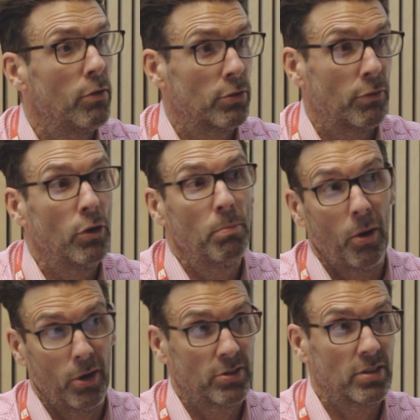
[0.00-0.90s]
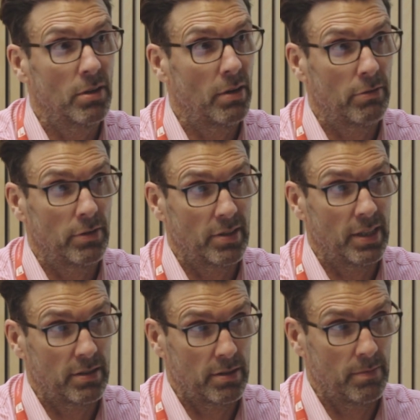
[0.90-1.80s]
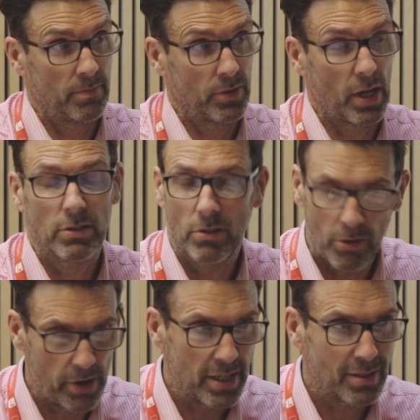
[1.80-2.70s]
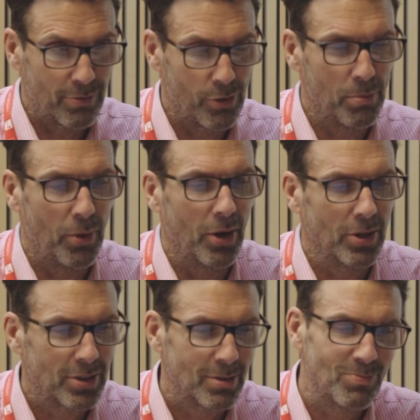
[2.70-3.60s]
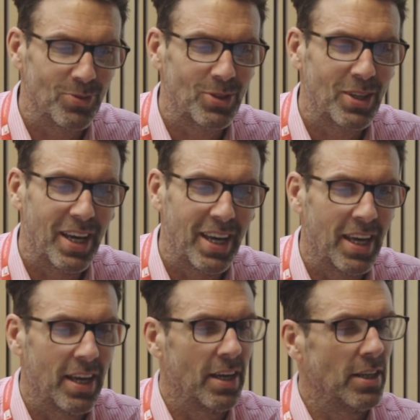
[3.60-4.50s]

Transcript: There's 4 parts to a reference list. That's all there is, 4 parts. Okay.